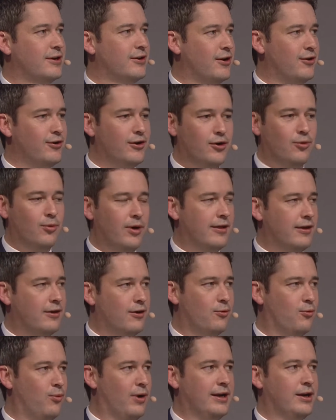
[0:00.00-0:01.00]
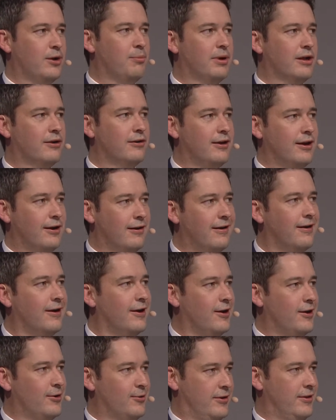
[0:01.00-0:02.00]
don't know when you're building,
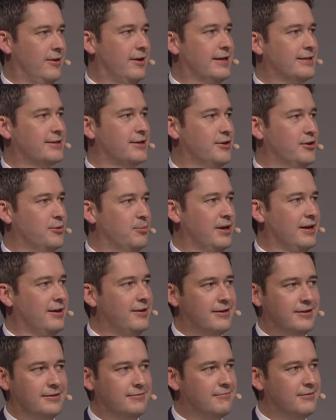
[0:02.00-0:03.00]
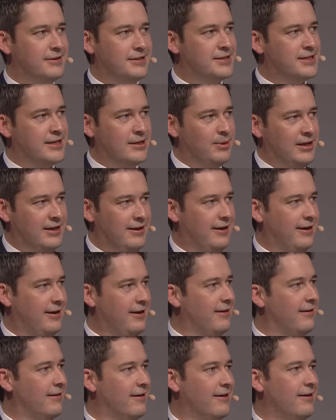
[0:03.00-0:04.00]
whether that's going to be the
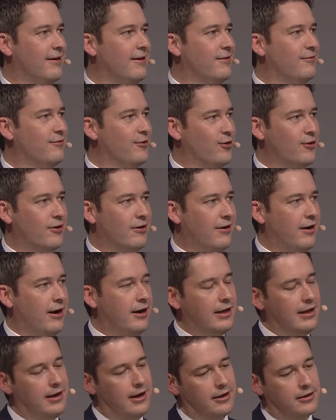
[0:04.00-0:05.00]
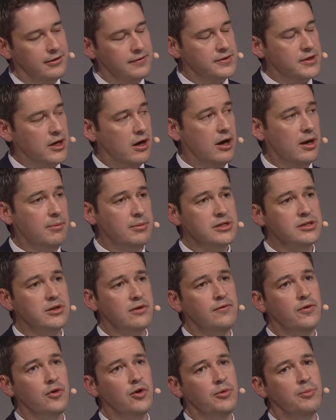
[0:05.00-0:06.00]
CBD for any length of time and so
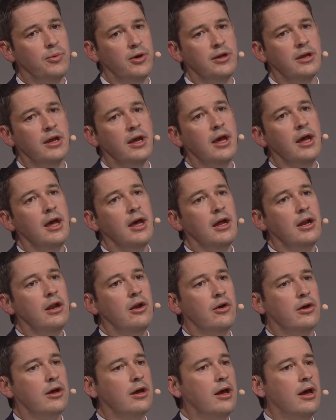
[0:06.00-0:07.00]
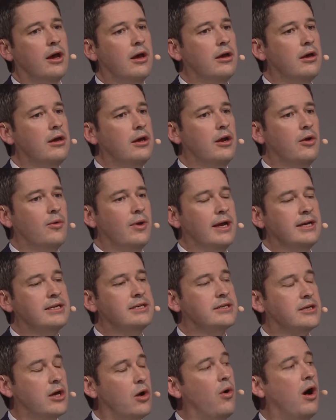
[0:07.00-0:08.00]
forth. But look, it's
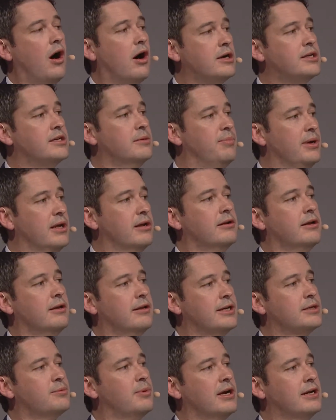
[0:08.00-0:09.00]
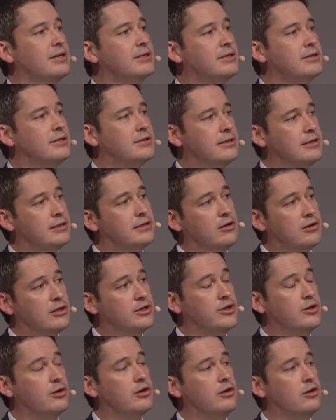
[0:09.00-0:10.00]
so hard to build in these places, and as long
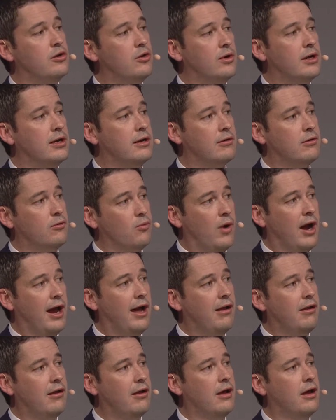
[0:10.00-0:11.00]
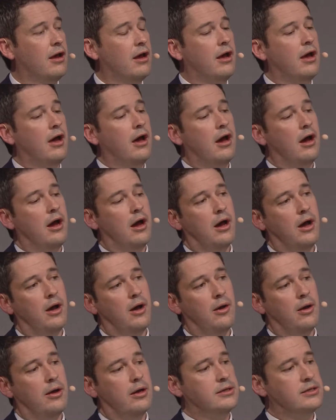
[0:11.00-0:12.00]
as you can do it well,
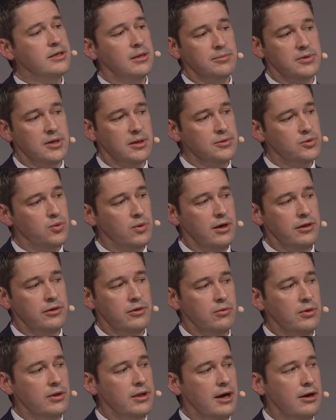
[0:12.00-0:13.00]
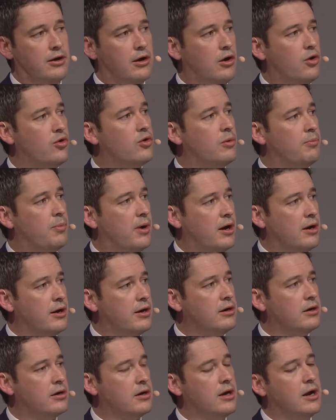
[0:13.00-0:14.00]
sometimes with or without a local partner,